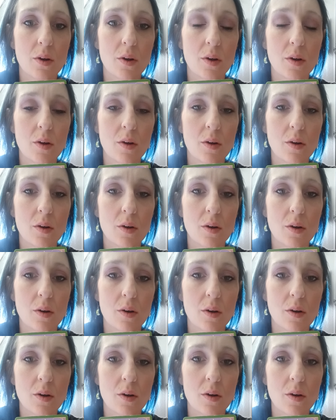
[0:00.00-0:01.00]

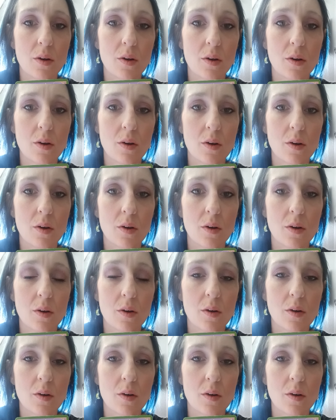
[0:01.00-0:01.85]
Nothing is said.